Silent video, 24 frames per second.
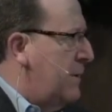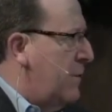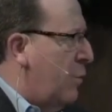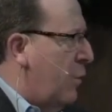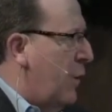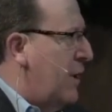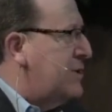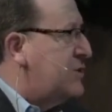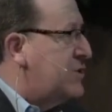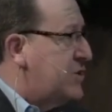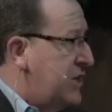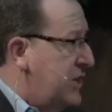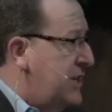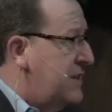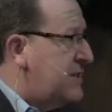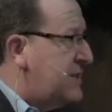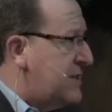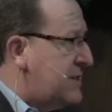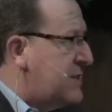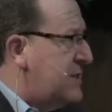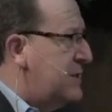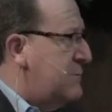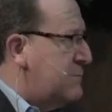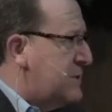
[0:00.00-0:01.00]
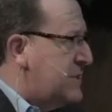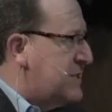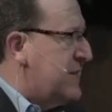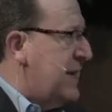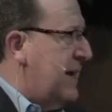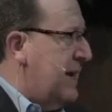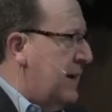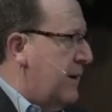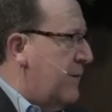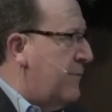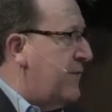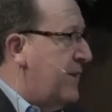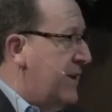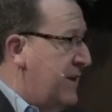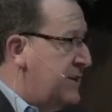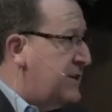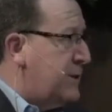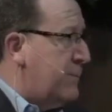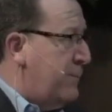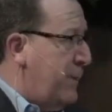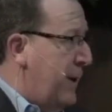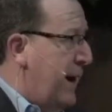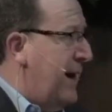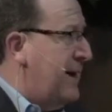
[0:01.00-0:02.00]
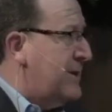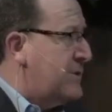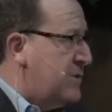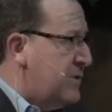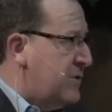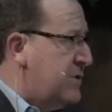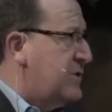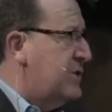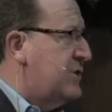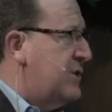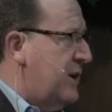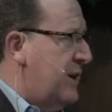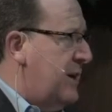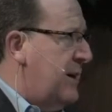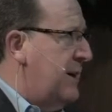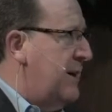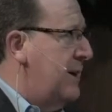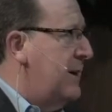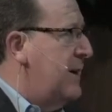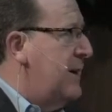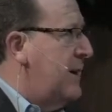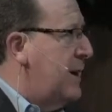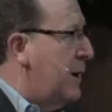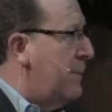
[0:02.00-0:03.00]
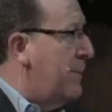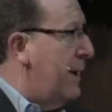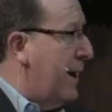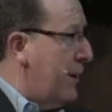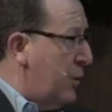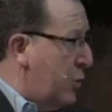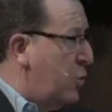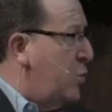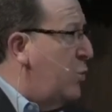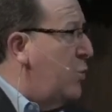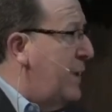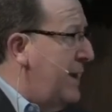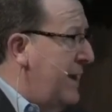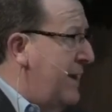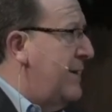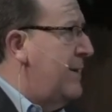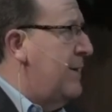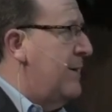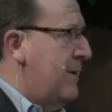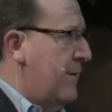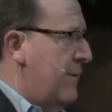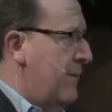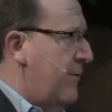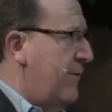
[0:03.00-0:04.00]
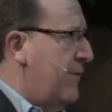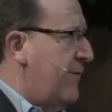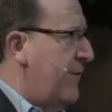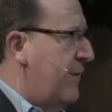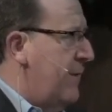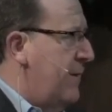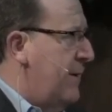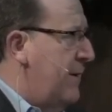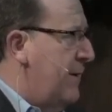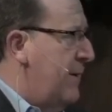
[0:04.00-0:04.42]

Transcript: what Jesus himself and his apostles taught about who he is.